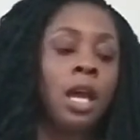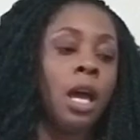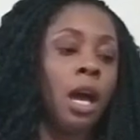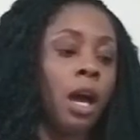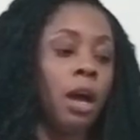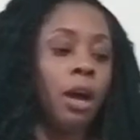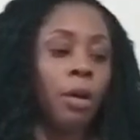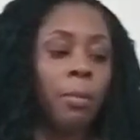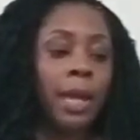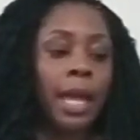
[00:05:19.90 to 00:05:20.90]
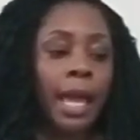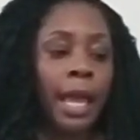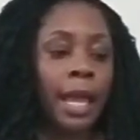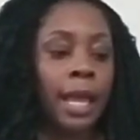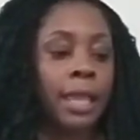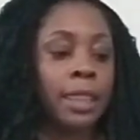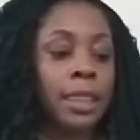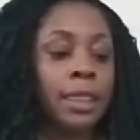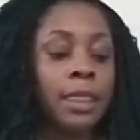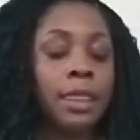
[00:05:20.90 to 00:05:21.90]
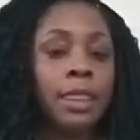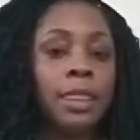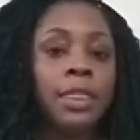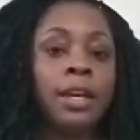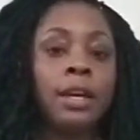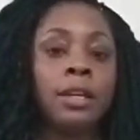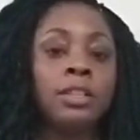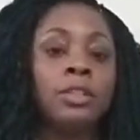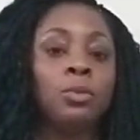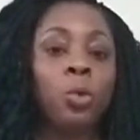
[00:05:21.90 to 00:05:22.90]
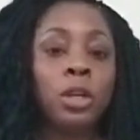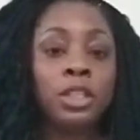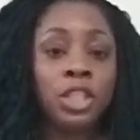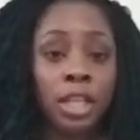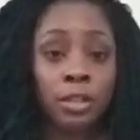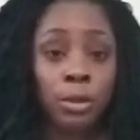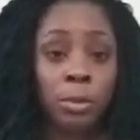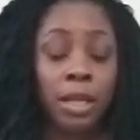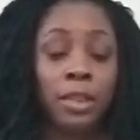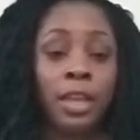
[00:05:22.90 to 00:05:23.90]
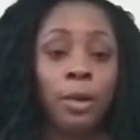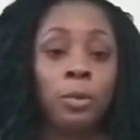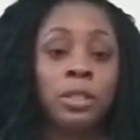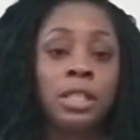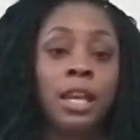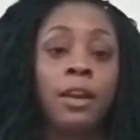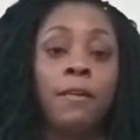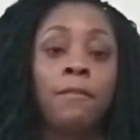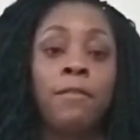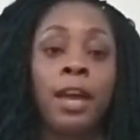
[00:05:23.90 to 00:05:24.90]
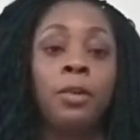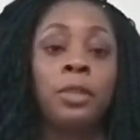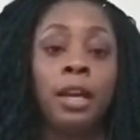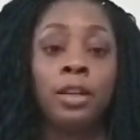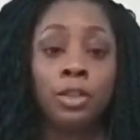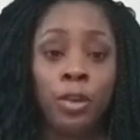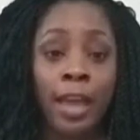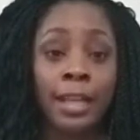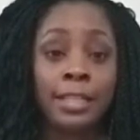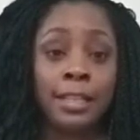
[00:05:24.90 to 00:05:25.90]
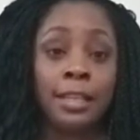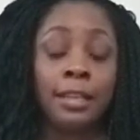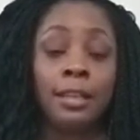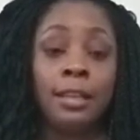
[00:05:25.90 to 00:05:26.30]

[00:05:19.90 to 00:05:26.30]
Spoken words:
And the one gentleman that was there found that attracting.